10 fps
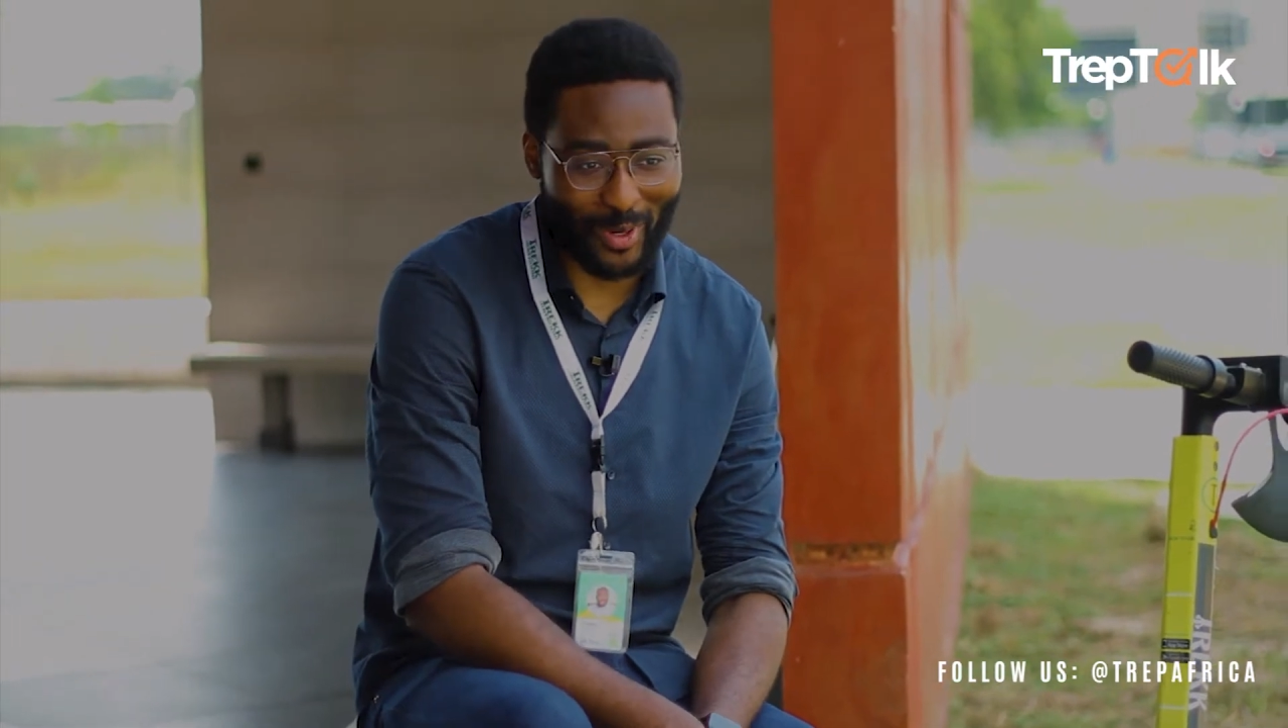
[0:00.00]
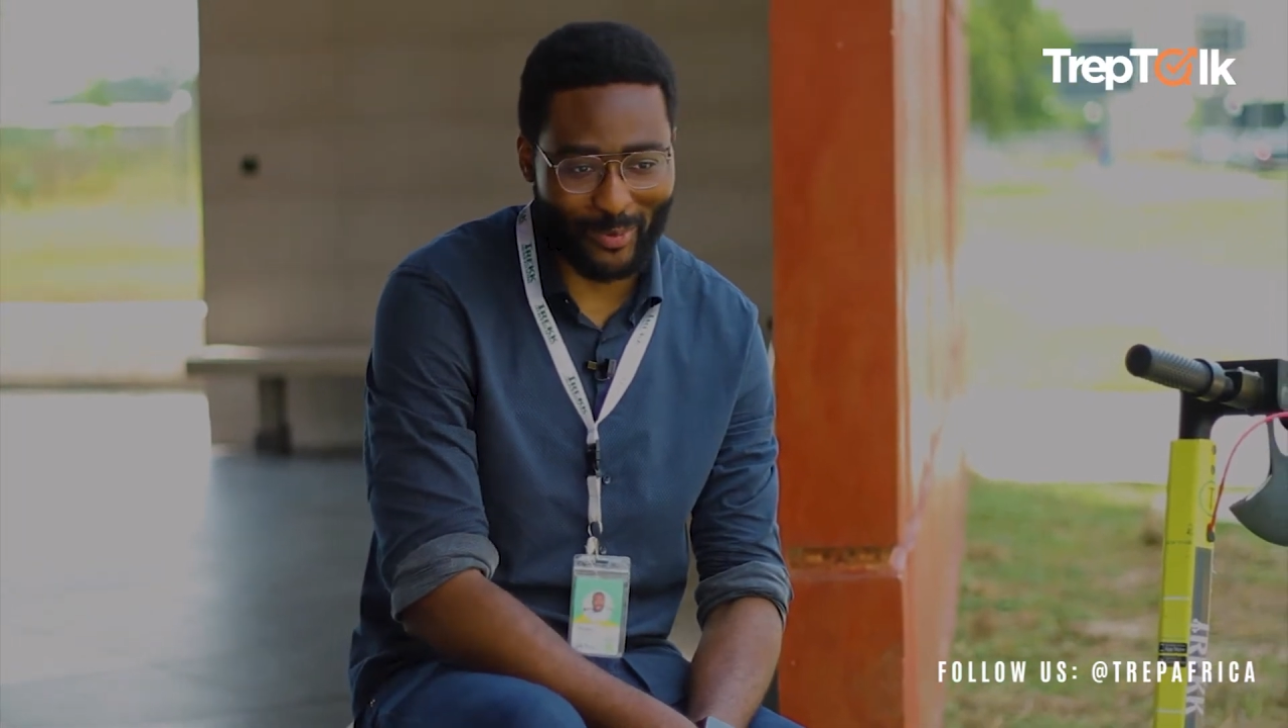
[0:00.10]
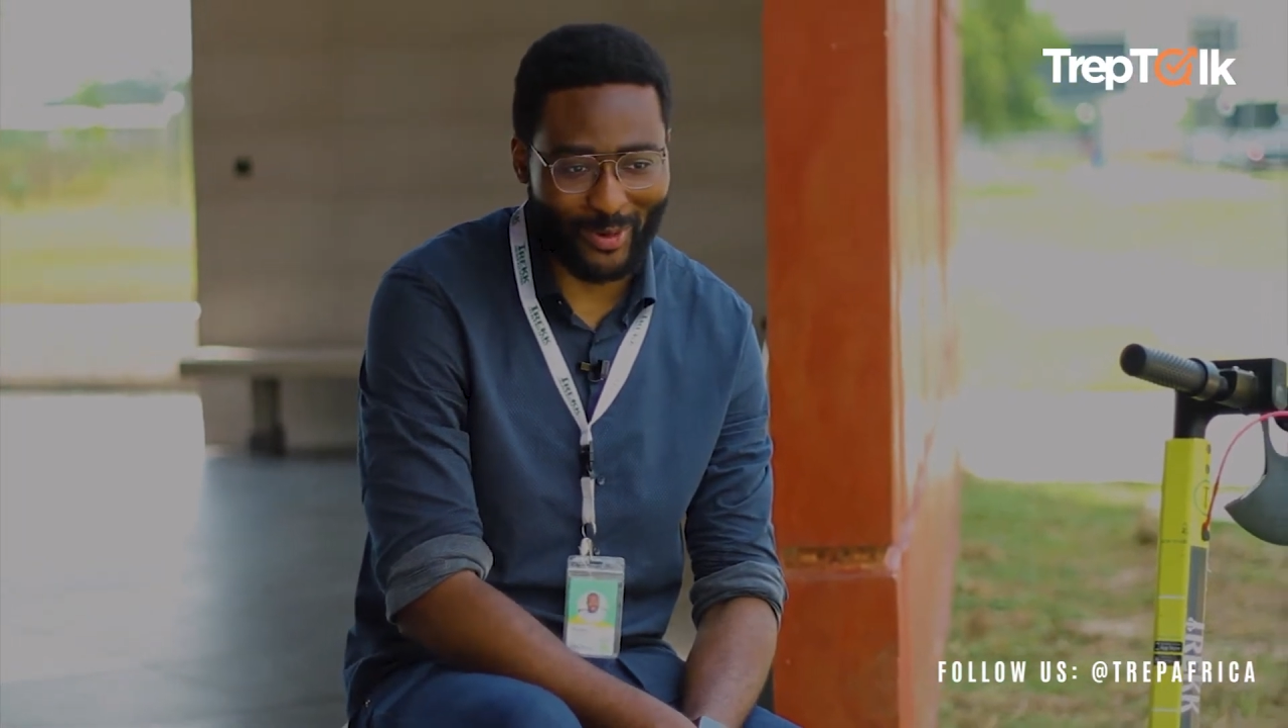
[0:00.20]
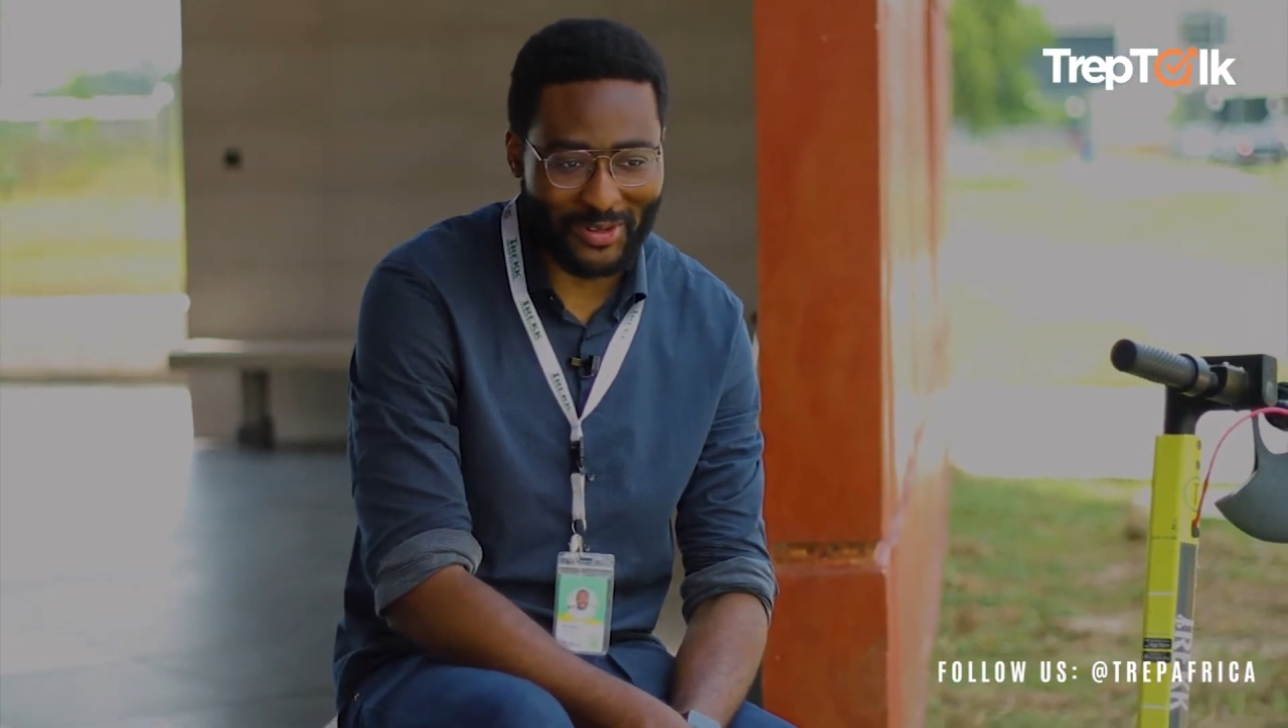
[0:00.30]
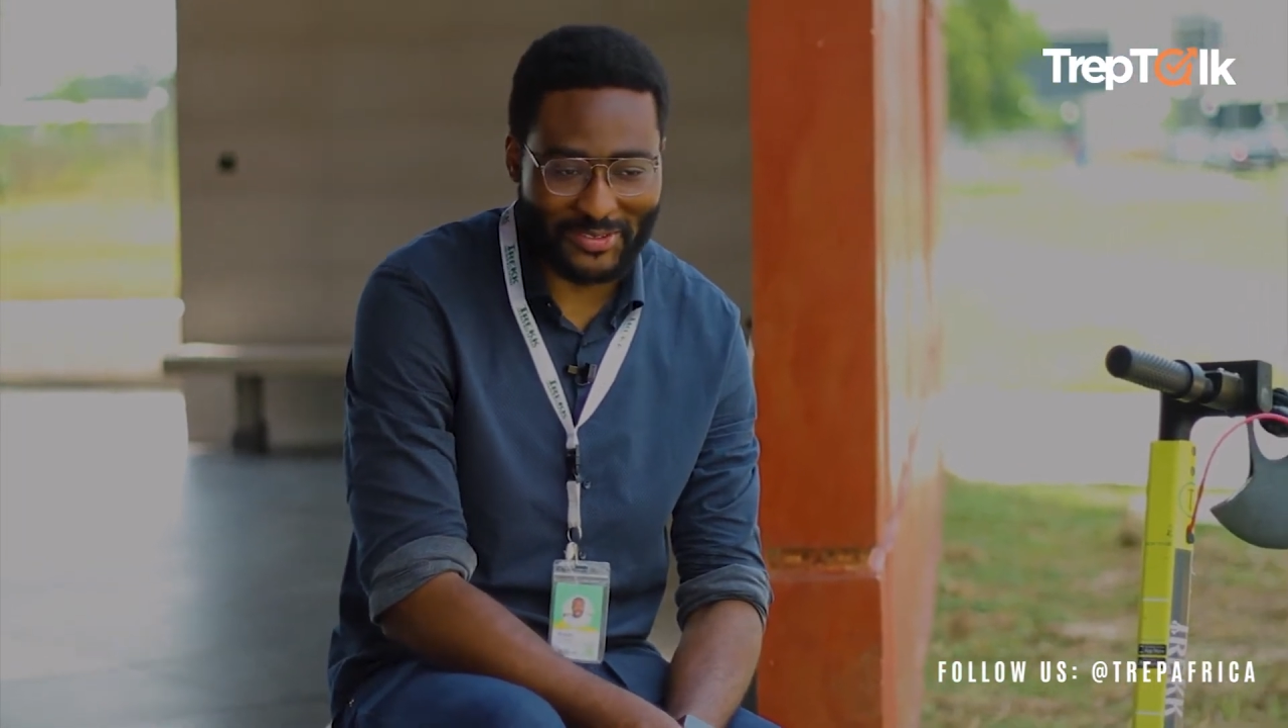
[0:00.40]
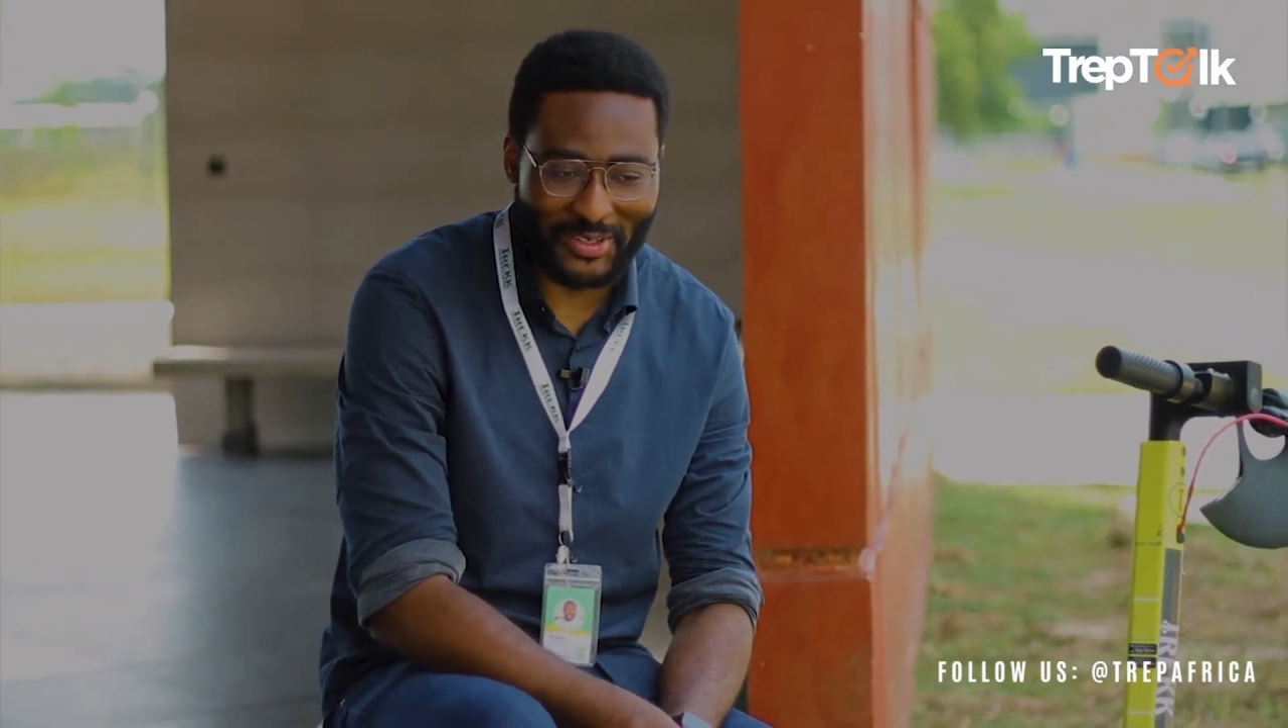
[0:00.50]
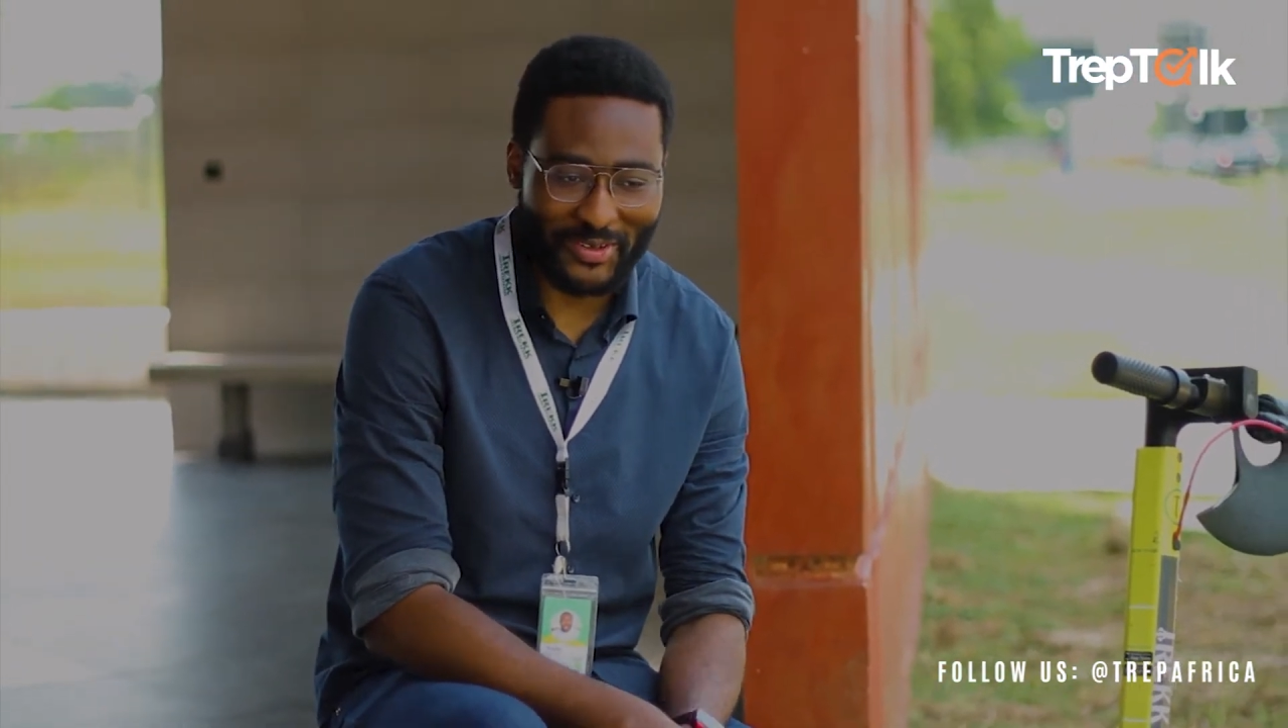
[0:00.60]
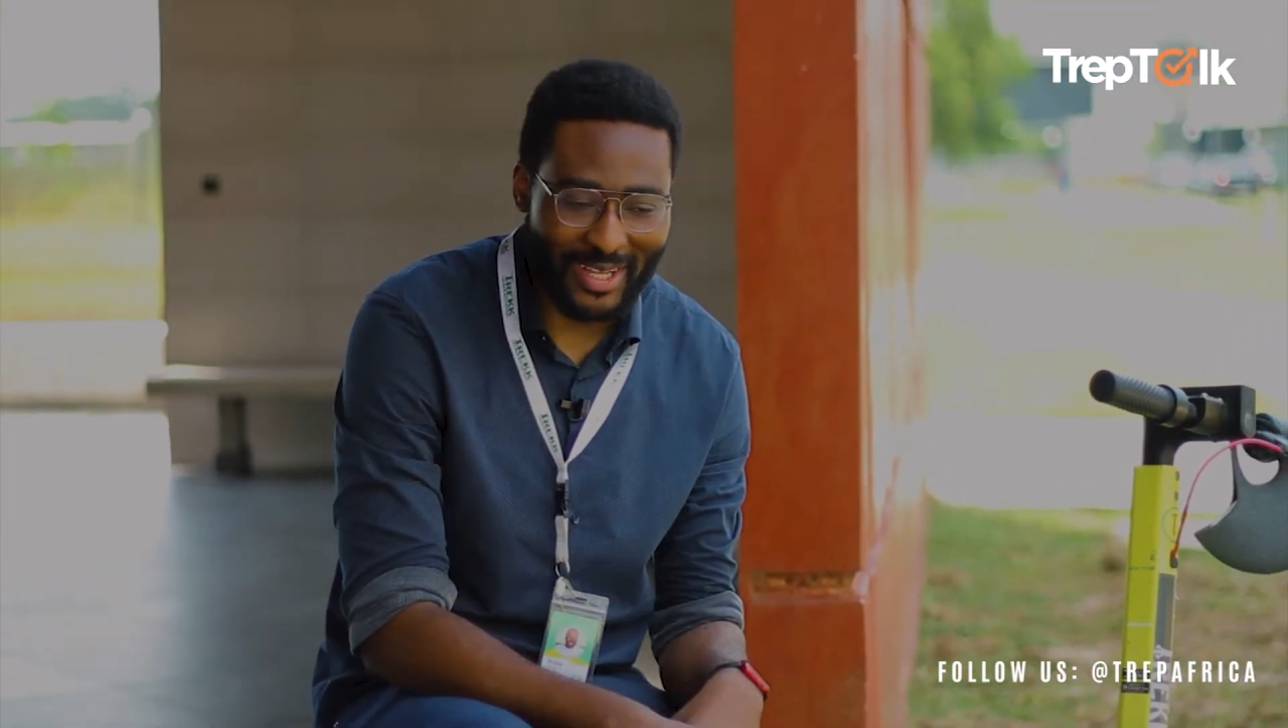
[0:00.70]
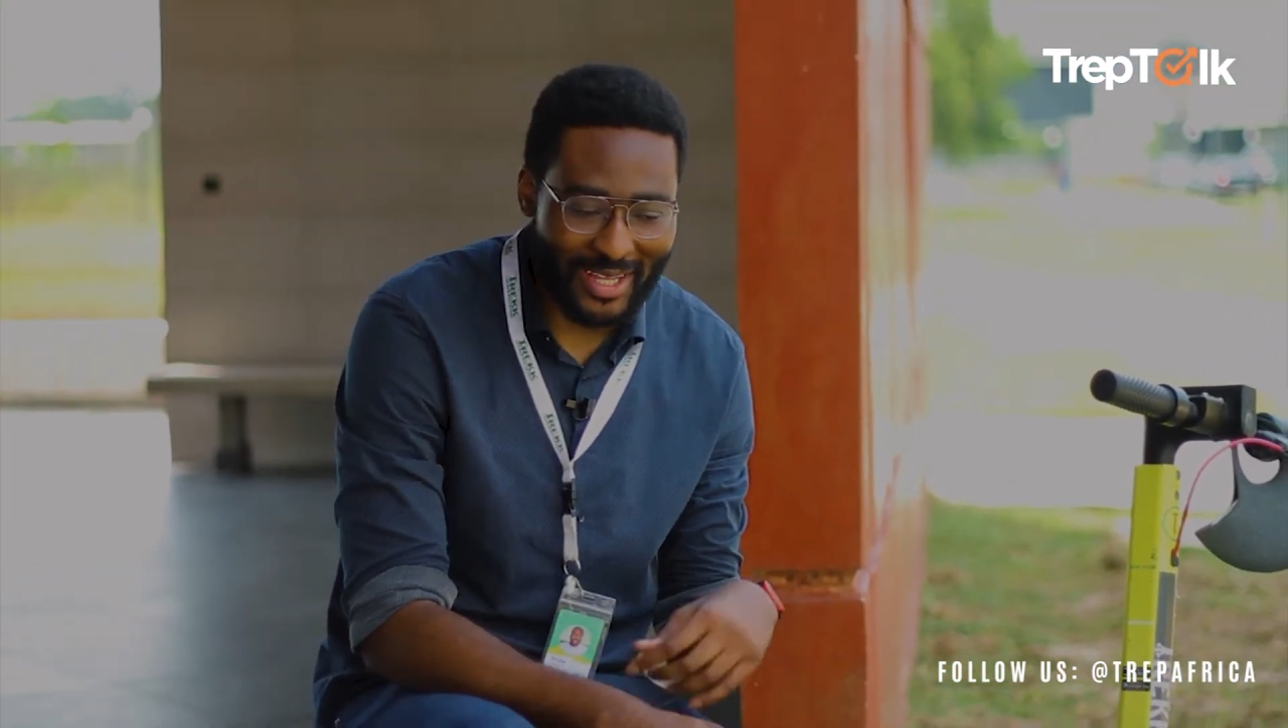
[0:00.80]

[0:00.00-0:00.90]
people also.